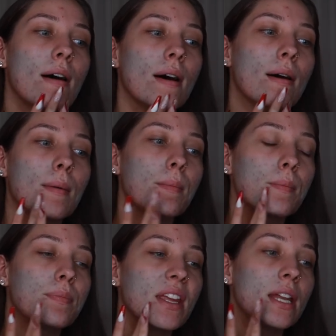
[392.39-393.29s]

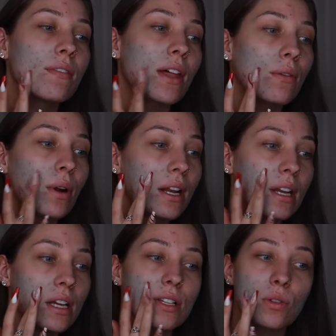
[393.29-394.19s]
um, any of that
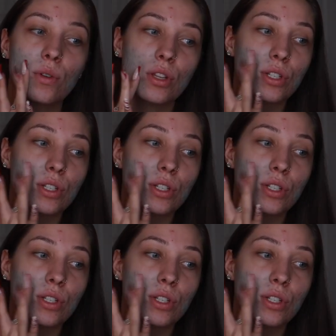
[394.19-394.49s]
redness or the